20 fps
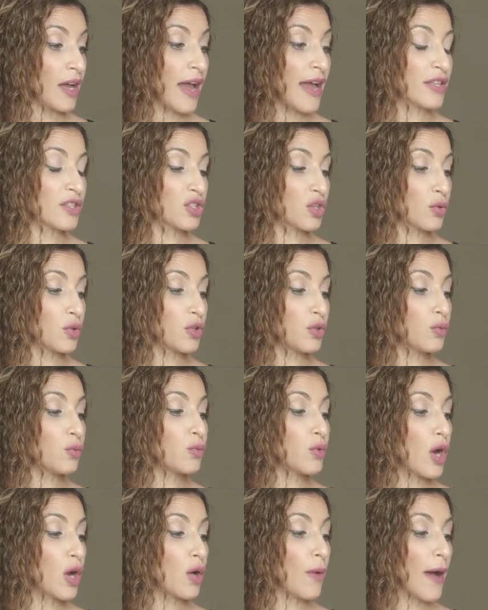and so
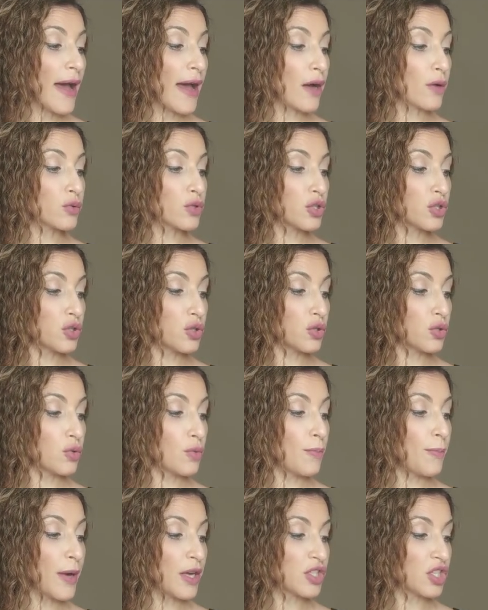you know how
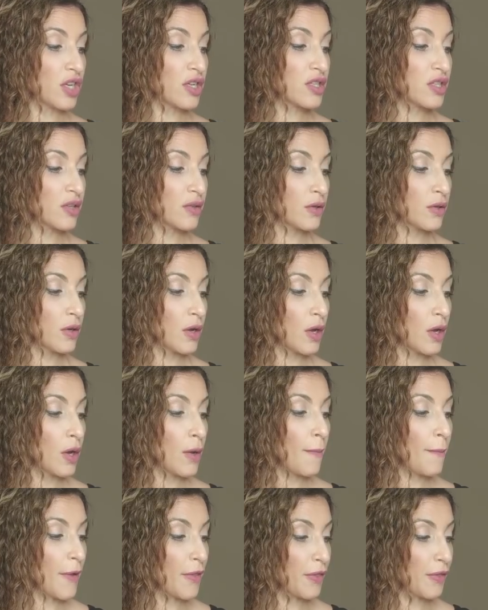to budget
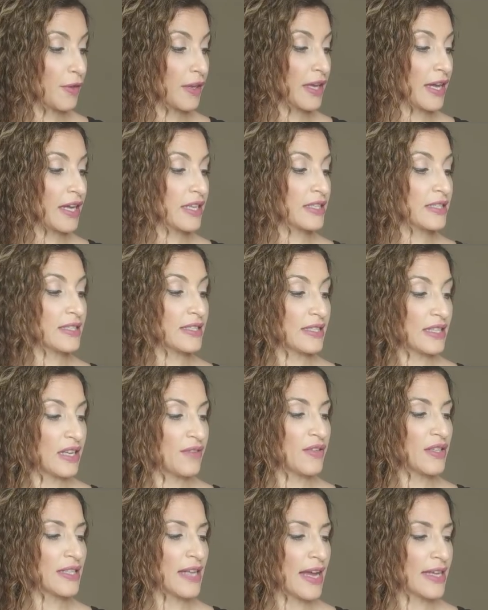monthly and see
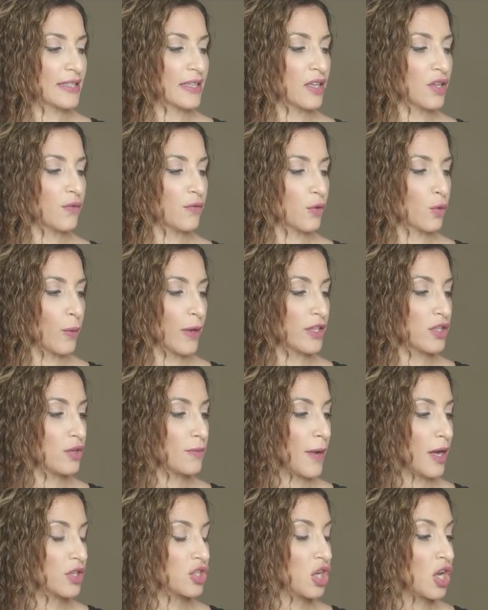if he's asking you for way
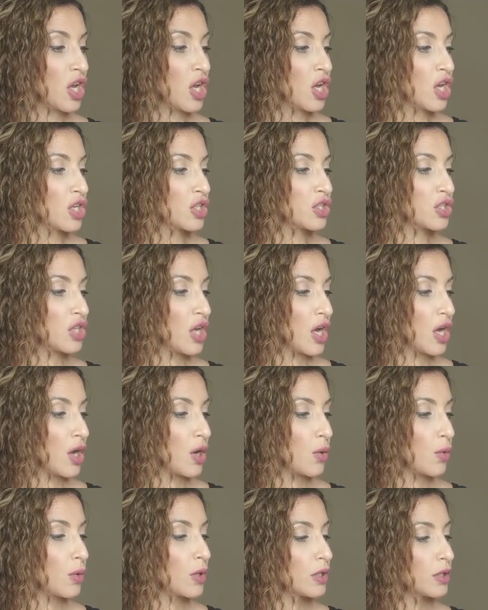too much.
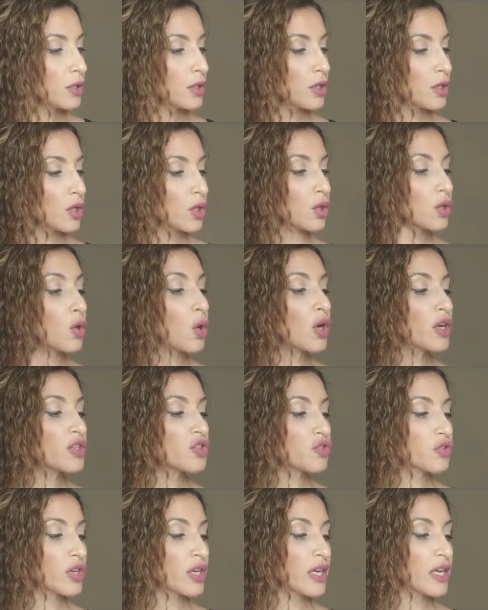So,
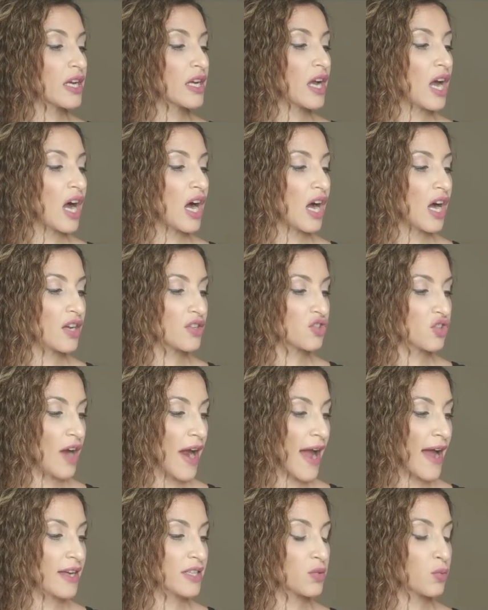laundry
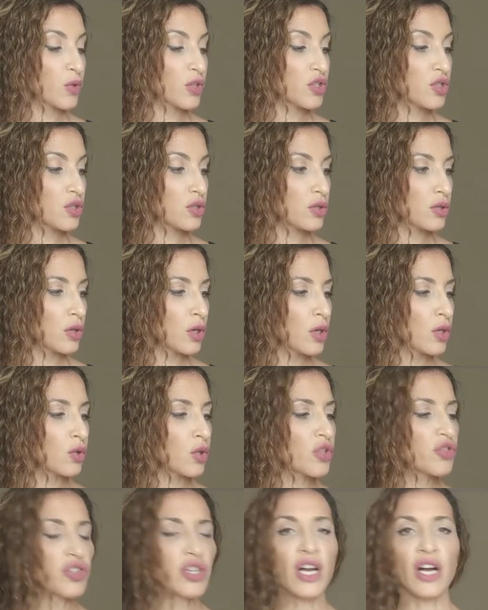contracts, which
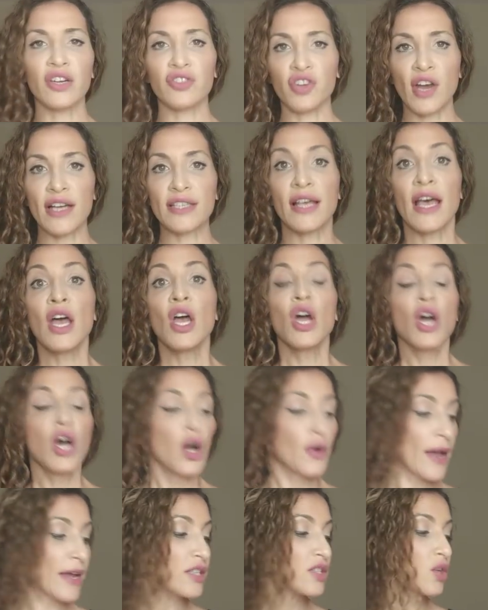laundry contracts.
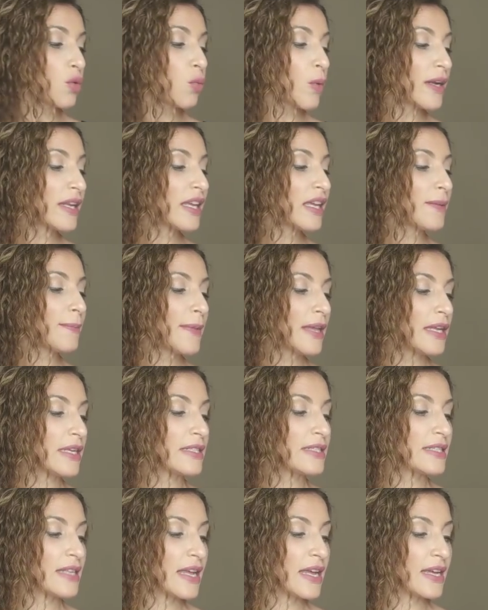Okay, so what he
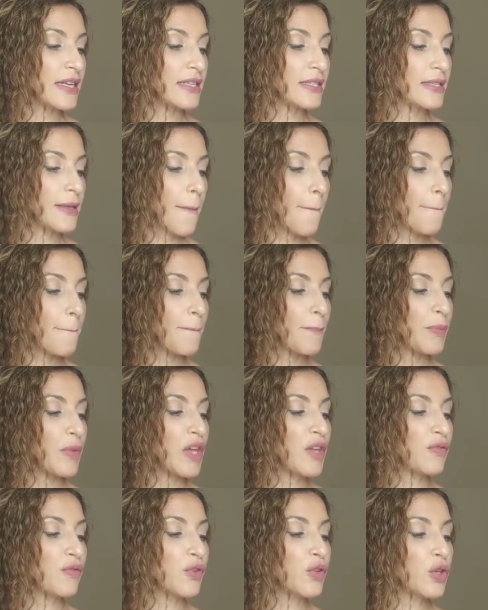means is
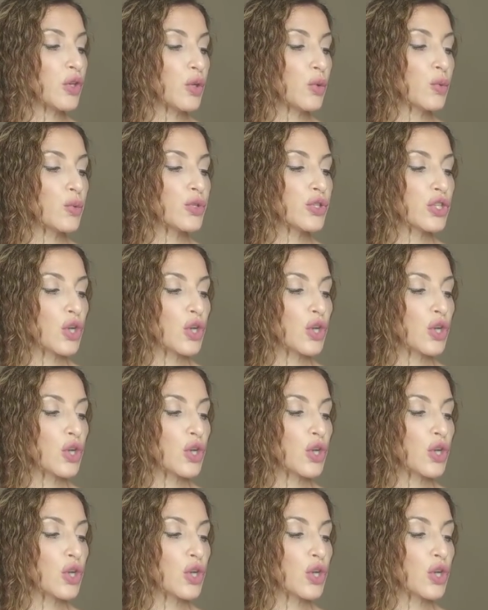if you